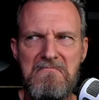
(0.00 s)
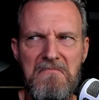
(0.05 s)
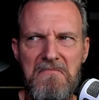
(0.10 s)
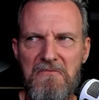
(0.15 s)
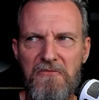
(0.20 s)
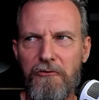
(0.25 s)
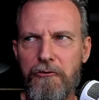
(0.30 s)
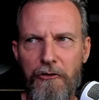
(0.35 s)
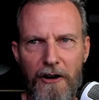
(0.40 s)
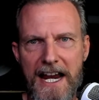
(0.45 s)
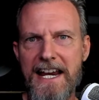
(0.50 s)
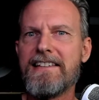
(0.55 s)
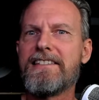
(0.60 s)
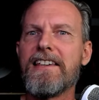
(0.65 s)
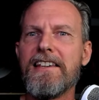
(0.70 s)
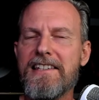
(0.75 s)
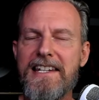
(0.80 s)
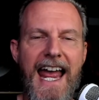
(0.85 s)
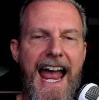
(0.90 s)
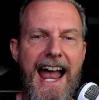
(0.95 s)

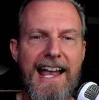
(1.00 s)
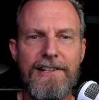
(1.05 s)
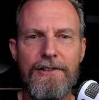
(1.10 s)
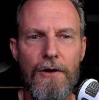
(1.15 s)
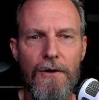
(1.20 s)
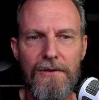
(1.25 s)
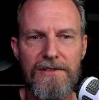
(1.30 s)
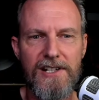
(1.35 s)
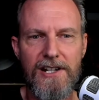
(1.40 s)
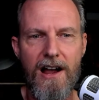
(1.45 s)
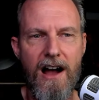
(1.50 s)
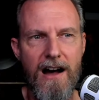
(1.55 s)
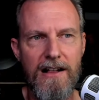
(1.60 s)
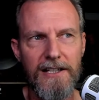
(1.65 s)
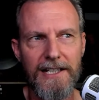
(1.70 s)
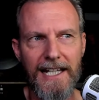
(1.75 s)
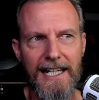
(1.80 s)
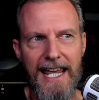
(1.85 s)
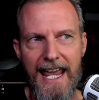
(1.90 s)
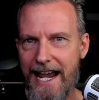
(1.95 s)
racist assholes
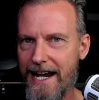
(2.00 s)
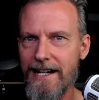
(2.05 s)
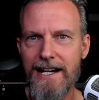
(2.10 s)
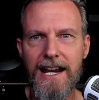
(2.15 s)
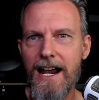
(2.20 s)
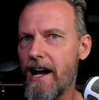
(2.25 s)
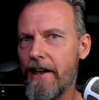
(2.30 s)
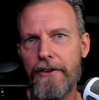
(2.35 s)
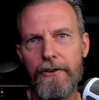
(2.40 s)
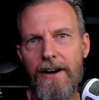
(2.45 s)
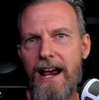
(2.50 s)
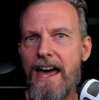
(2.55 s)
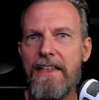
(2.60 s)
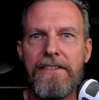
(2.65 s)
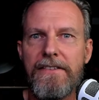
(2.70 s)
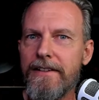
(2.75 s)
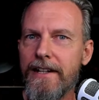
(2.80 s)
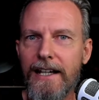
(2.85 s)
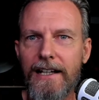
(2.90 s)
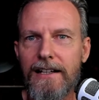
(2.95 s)
calling any other
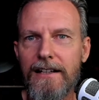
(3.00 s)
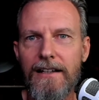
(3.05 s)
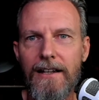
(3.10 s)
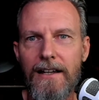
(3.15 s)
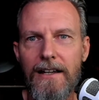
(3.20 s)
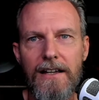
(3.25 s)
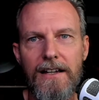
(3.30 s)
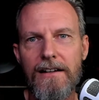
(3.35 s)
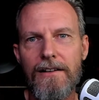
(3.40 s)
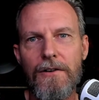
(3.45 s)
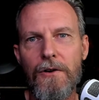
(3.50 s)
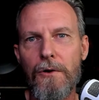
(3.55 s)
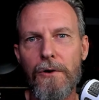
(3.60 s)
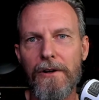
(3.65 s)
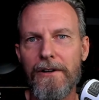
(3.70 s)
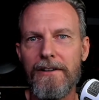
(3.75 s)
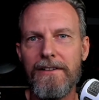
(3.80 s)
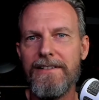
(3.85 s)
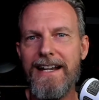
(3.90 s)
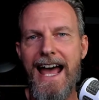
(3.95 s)
ethnic
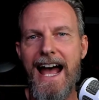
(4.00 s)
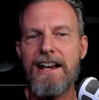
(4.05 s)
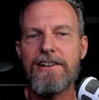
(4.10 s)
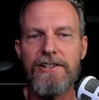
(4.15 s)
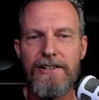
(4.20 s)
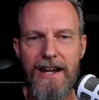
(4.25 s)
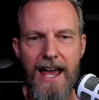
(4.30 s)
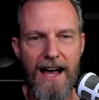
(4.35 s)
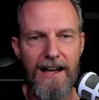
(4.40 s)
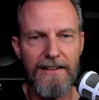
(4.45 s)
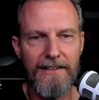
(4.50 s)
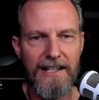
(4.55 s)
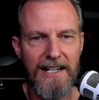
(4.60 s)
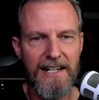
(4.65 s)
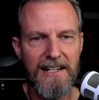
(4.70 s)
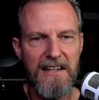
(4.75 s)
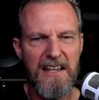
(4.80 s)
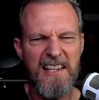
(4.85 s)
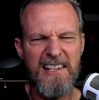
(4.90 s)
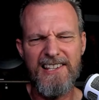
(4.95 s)
or
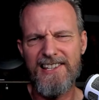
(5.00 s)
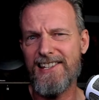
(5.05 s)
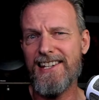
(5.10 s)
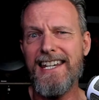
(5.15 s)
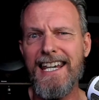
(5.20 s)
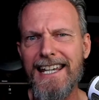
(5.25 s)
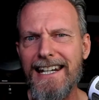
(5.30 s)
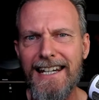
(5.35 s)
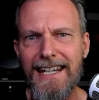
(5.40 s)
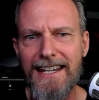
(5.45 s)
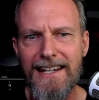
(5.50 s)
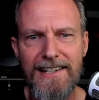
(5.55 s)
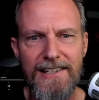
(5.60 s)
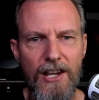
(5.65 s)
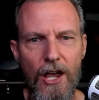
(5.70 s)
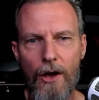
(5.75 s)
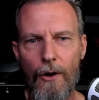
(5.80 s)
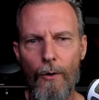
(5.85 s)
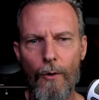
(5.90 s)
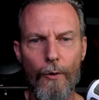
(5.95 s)
nationality skinnies
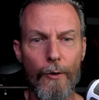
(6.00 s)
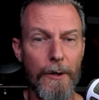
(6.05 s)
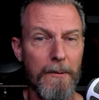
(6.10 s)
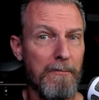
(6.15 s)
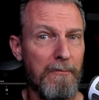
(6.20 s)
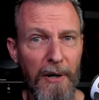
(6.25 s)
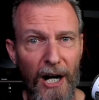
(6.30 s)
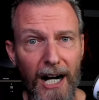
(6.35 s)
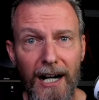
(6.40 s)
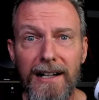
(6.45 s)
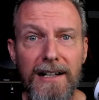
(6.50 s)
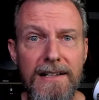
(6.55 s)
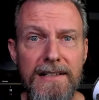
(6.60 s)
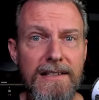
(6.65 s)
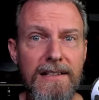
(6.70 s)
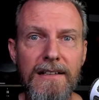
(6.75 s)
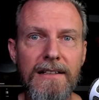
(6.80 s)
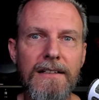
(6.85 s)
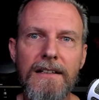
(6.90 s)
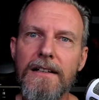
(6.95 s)
or
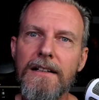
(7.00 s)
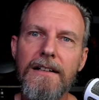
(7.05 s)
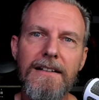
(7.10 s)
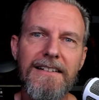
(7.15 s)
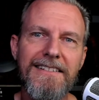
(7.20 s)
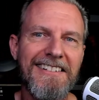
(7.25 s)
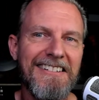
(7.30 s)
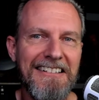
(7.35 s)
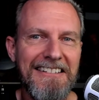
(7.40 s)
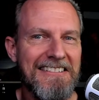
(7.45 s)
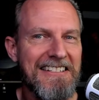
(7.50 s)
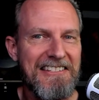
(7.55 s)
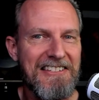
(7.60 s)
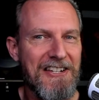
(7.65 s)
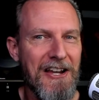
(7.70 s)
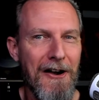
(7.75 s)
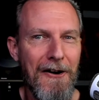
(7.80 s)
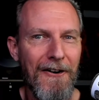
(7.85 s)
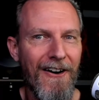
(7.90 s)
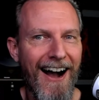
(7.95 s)
bugs.
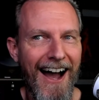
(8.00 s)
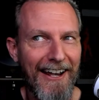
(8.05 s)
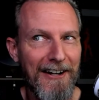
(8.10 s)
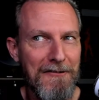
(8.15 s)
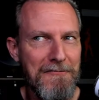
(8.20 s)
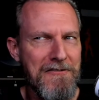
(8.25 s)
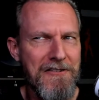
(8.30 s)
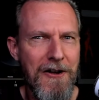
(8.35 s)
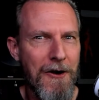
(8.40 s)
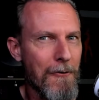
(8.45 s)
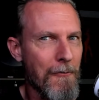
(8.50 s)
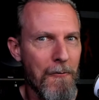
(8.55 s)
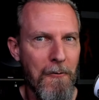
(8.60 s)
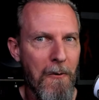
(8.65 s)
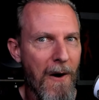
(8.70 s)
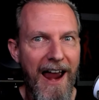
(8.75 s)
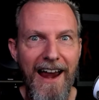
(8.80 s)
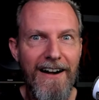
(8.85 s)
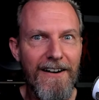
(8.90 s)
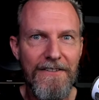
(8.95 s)
So I don't know
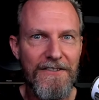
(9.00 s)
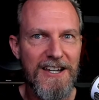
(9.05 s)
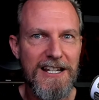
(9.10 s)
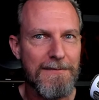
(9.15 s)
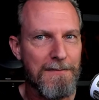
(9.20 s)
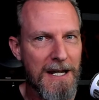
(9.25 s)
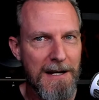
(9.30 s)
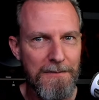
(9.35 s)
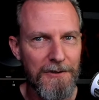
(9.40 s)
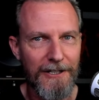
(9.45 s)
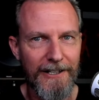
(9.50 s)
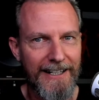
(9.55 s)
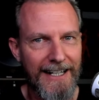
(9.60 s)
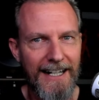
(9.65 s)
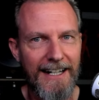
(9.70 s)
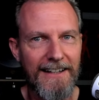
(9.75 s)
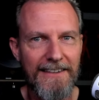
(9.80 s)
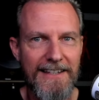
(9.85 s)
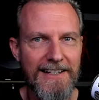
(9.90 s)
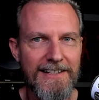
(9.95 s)
where these people are
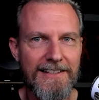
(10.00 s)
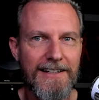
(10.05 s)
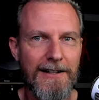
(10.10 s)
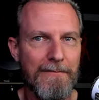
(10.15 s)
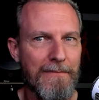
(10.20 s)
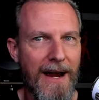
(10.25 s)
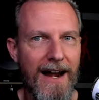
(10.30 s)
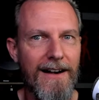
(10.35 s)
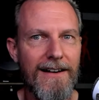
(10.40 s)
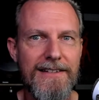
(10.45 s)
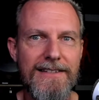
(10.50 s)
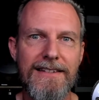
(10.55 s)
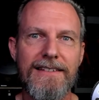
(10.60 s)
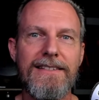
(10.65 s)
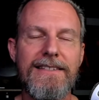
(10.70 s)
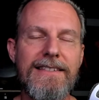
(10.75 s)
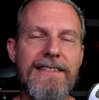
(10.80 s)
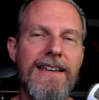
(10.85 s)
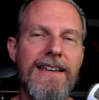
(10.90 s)
getting these comparisons.